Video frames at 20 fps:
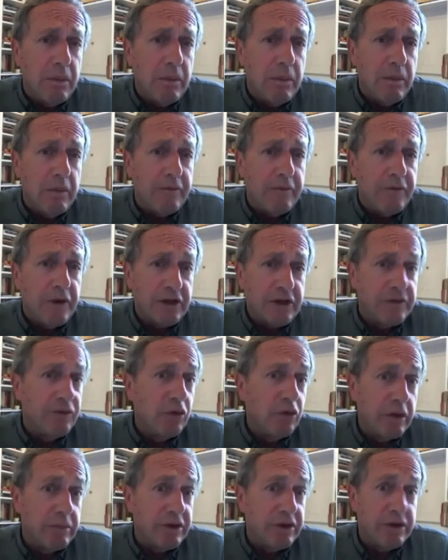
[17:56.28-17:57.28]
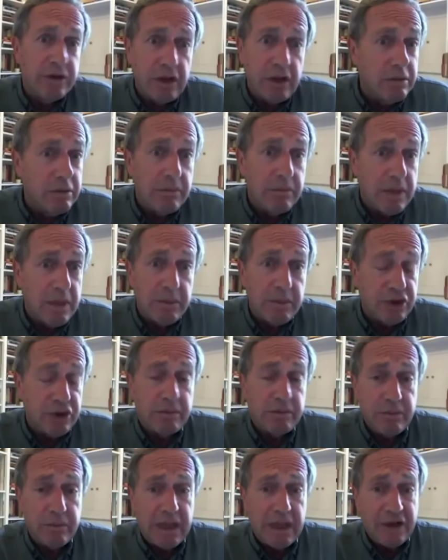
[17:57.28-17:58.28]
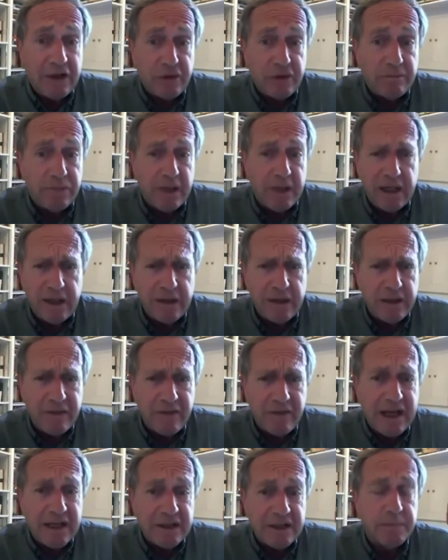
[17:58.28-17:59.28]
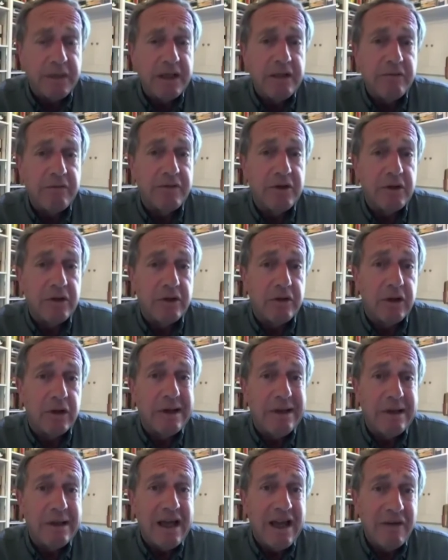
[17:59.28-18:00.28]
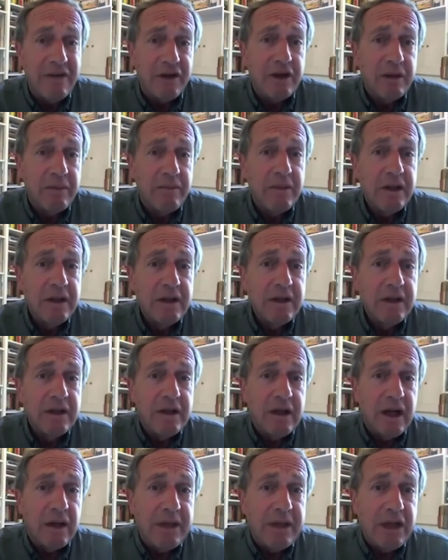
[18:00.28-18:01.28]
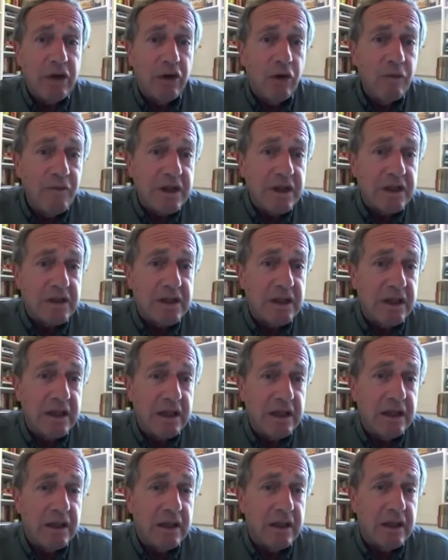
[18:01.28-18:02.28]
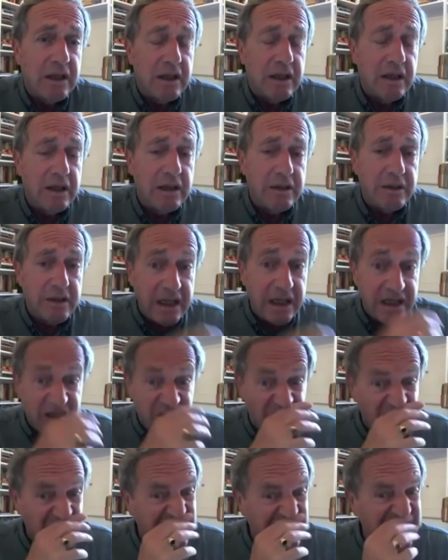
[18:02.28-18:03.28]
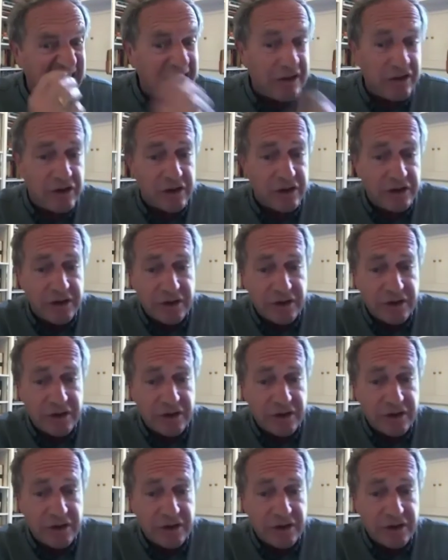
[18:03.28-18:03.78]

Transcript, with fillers: first of all, there was no membership action plan and never has been for Ukraine ever. Obviously, NATO was anxious